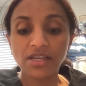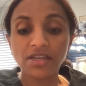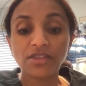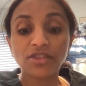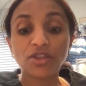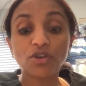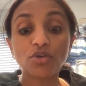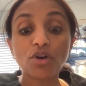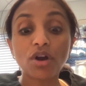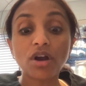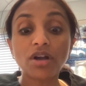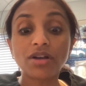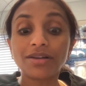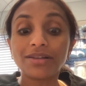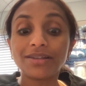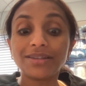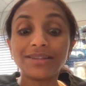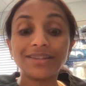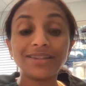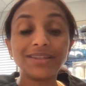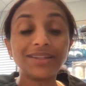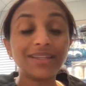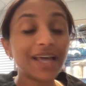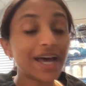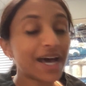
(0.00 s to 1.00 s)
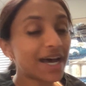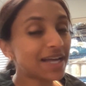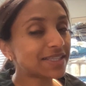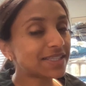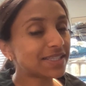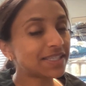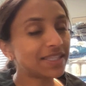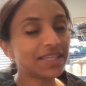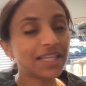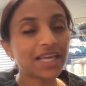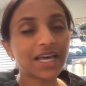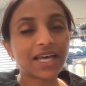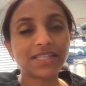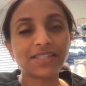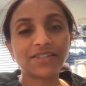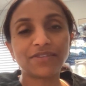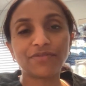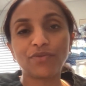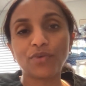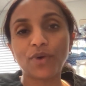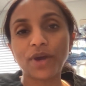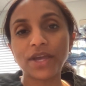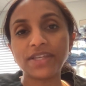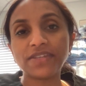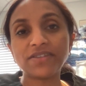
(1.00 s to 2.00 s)
There are lots and lots of
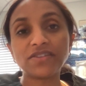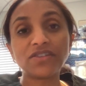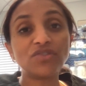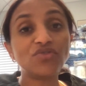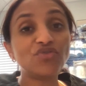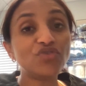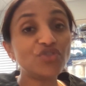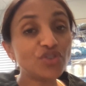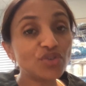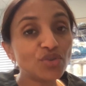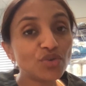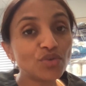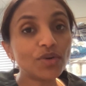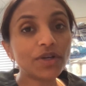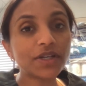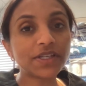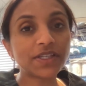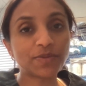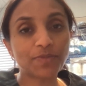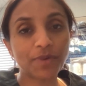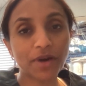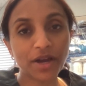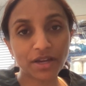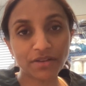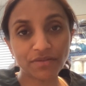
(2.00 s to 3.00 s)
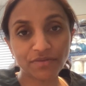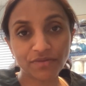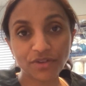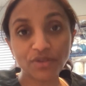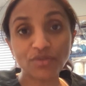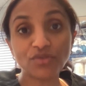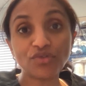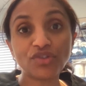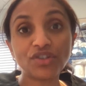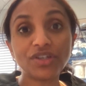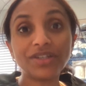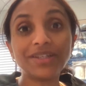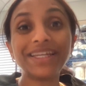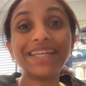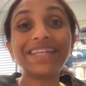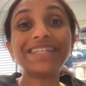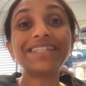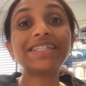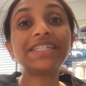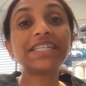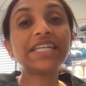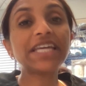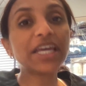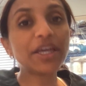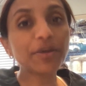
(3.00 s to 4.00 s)
ways to do a spine fusion.
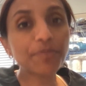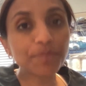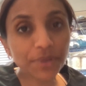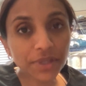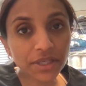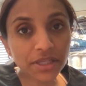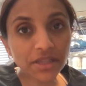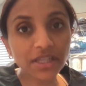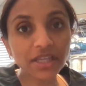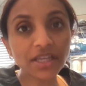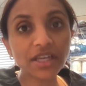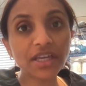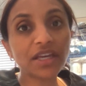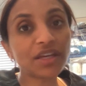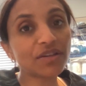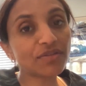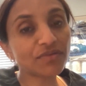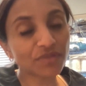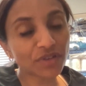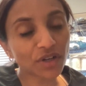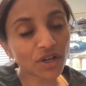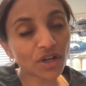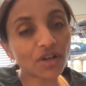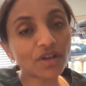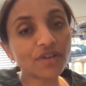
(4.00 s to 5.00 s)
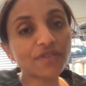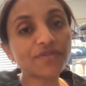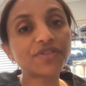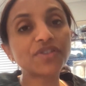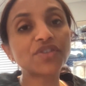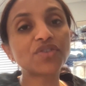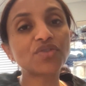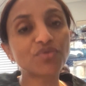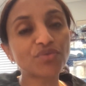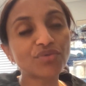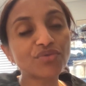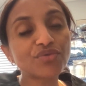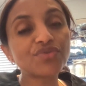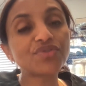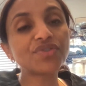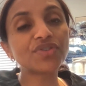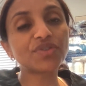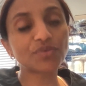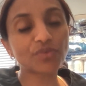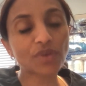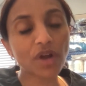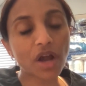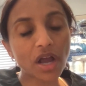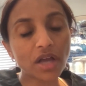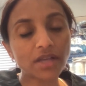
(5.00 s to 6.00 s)
It typically involves screws
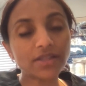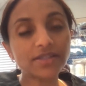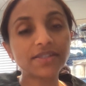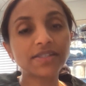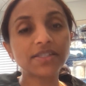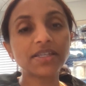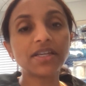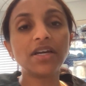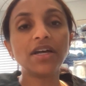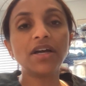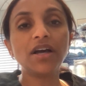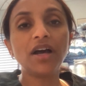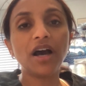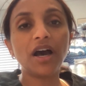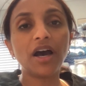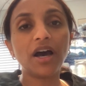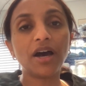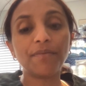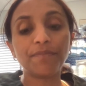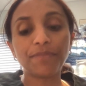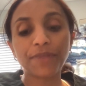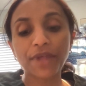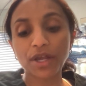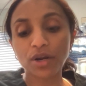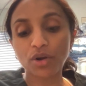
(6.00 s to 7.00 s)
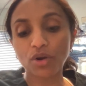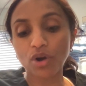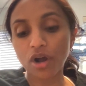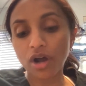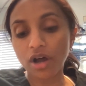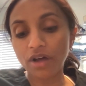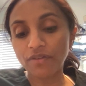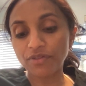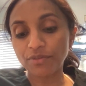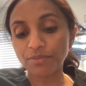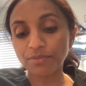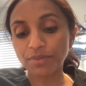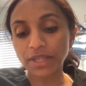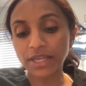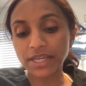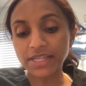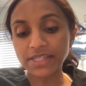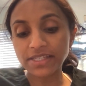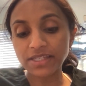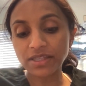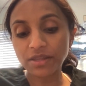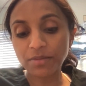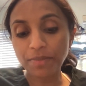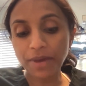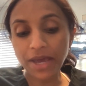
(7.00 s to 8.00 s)
and rods that are often
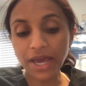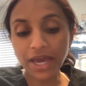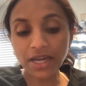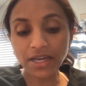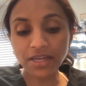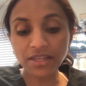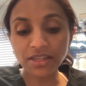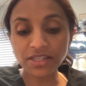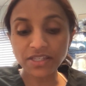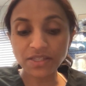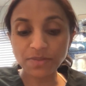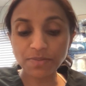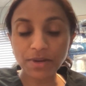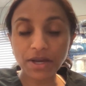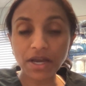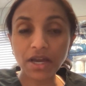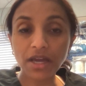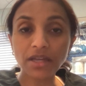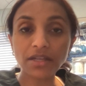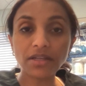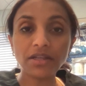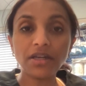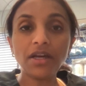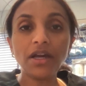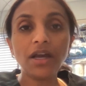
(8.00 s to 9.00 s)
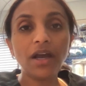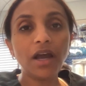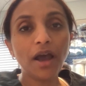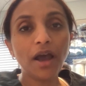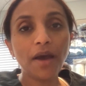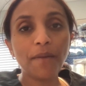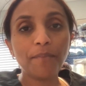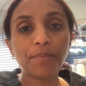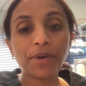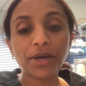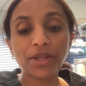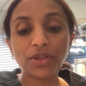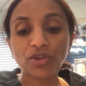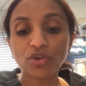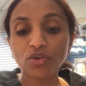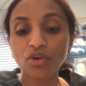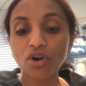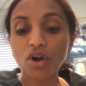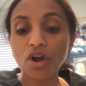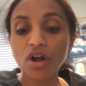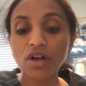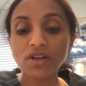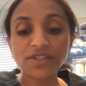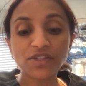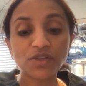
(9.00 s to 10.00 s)
placed in the back of the spine, but there
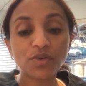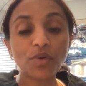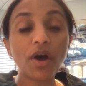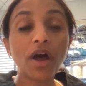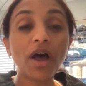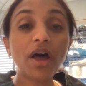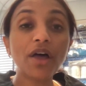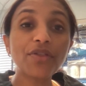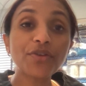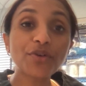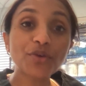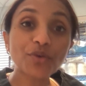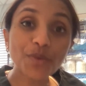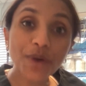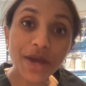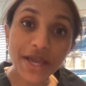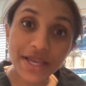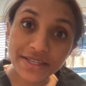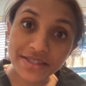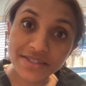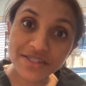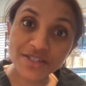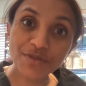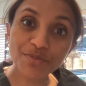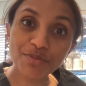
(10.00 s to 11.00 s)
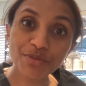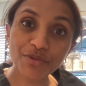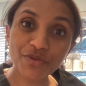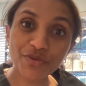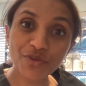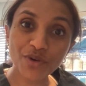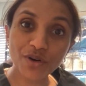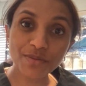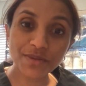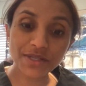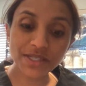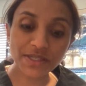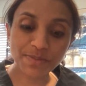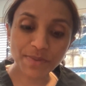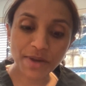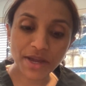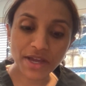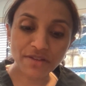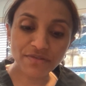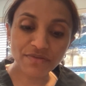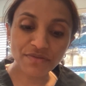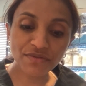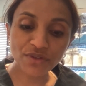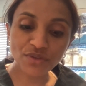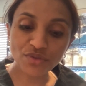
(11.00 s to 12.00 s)
are also other ways to perform a
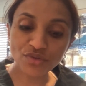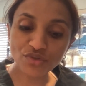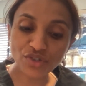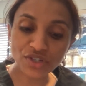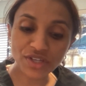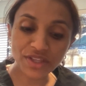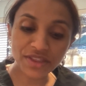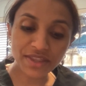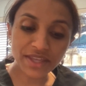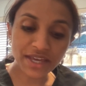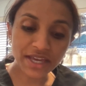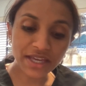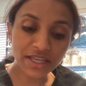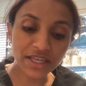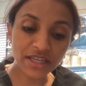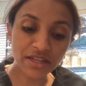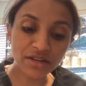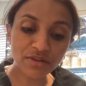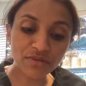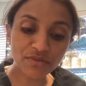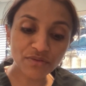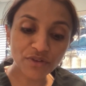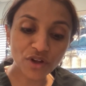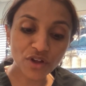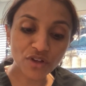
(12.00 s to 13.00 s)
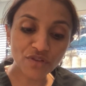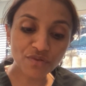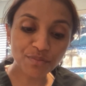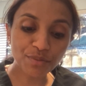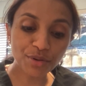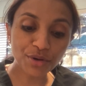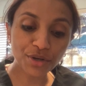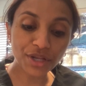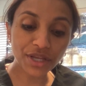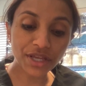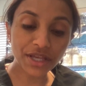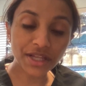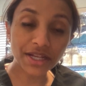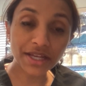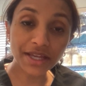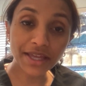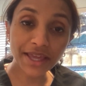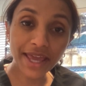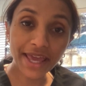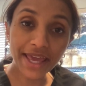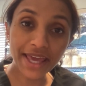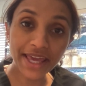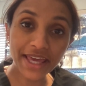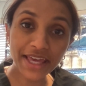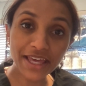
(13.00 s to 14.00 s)
spine fusion that can involve putting in a
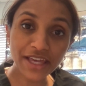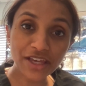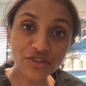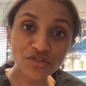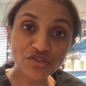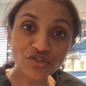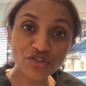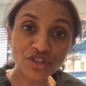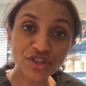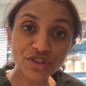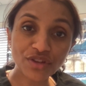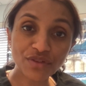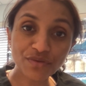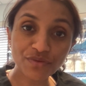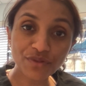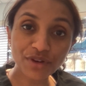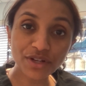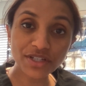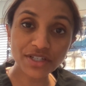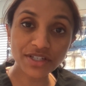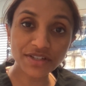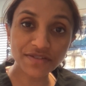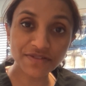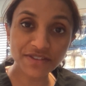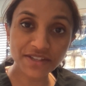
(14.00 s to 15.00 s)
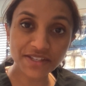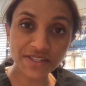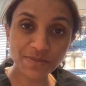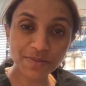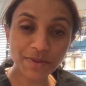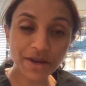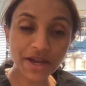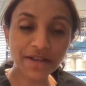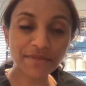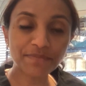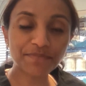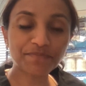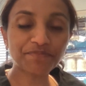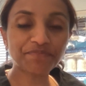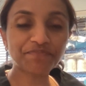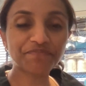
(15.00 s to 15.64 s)
cage in the front of the spine.